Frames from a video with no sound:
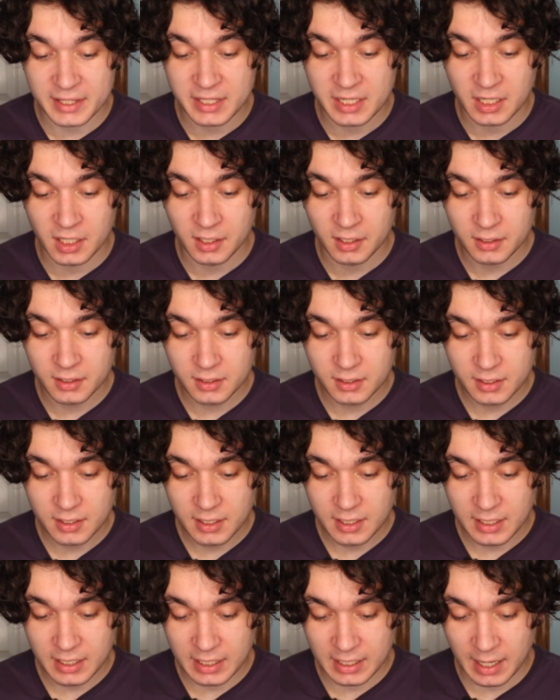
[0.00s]
here,
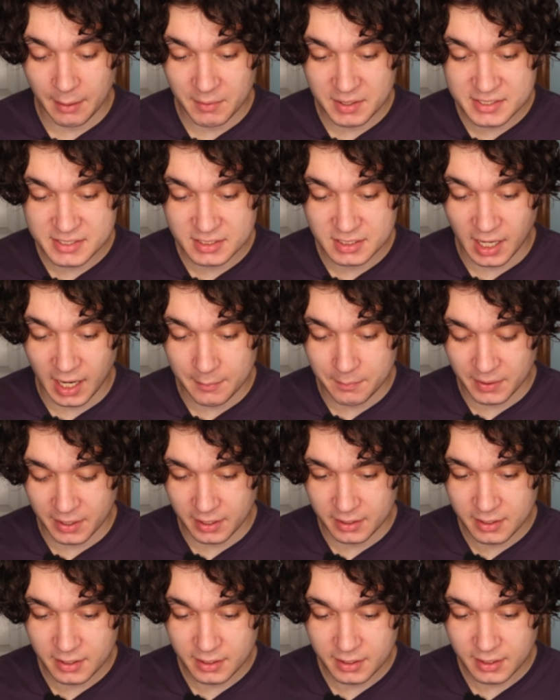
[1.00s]
and I'm gonna type
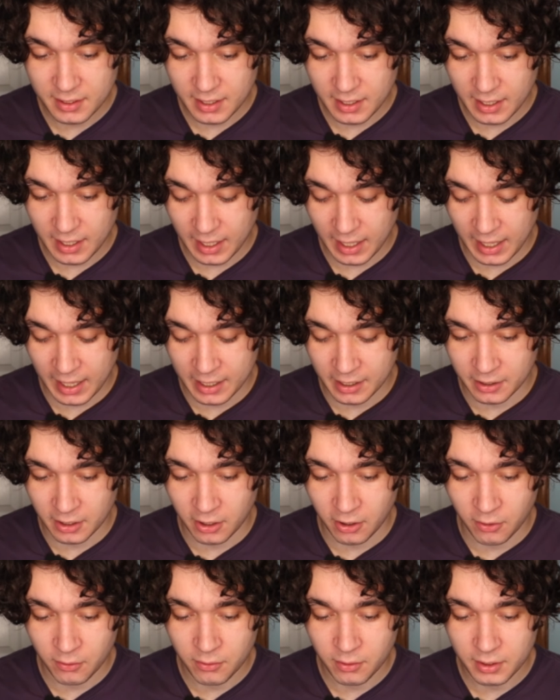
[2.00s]
in
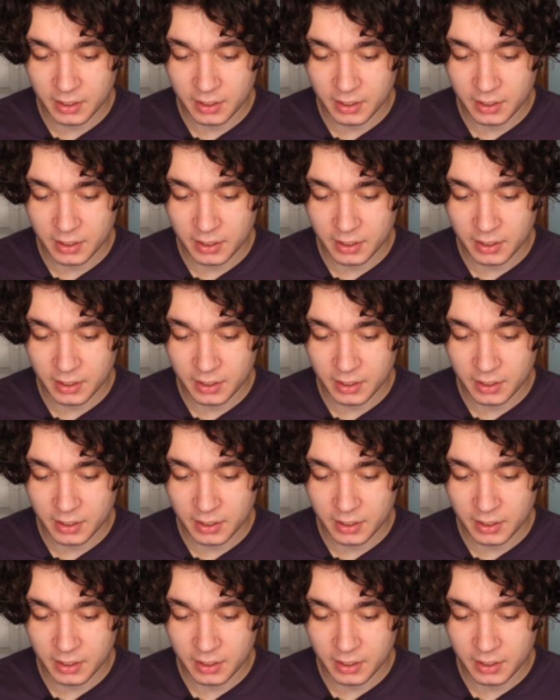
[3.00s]
arrow